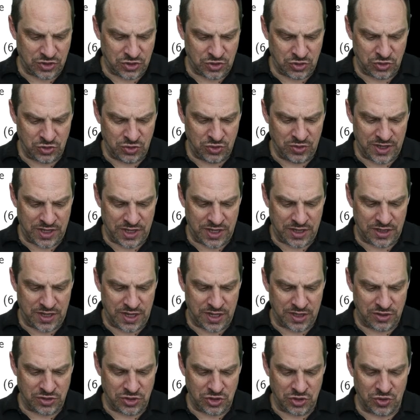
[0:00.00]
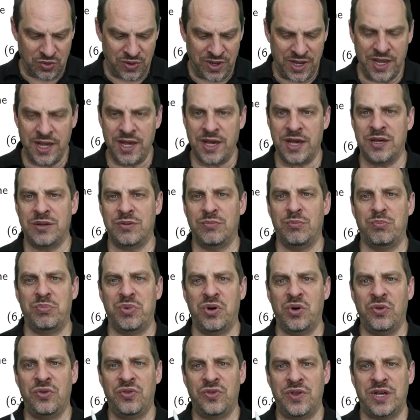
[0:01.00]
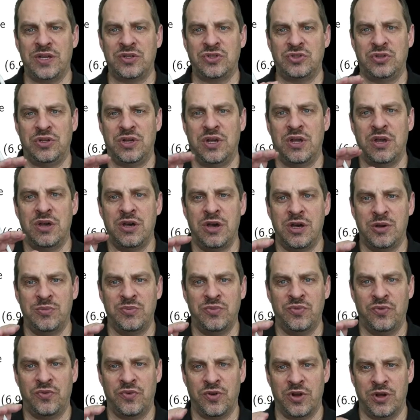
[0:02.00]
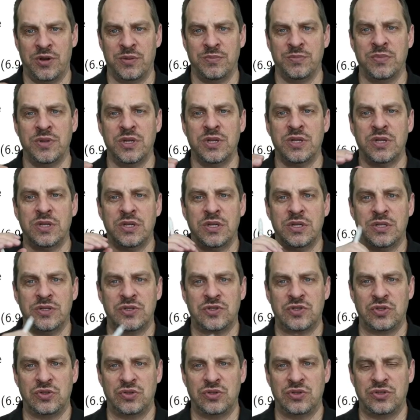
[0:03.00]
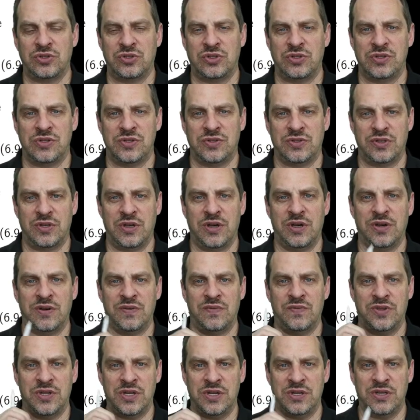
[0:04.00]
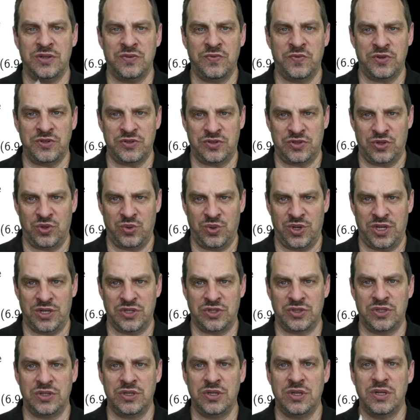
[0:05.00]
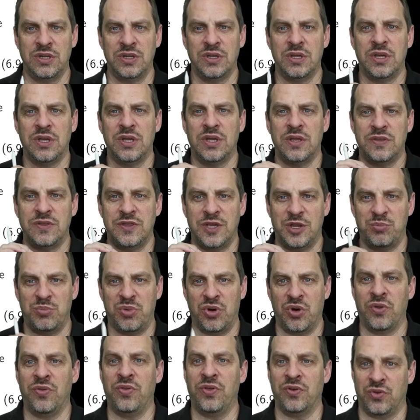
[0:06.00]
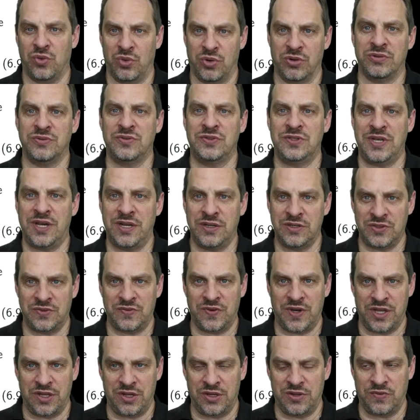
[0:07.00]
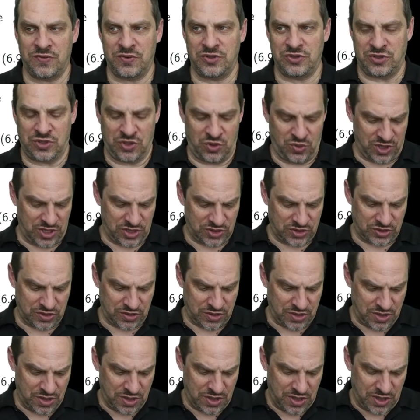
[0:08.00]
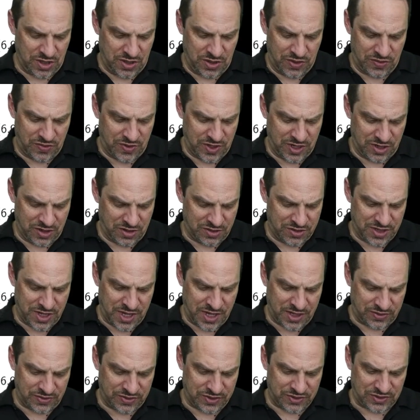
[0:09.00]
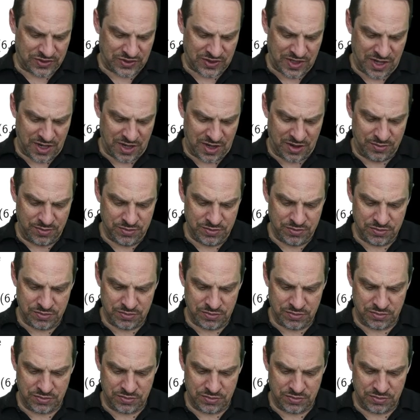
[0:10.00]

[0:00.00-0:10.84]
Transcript: u and u hat both actually come from solutions of the difference equation, they both, of course, satisfy the difference equation. They are not the same,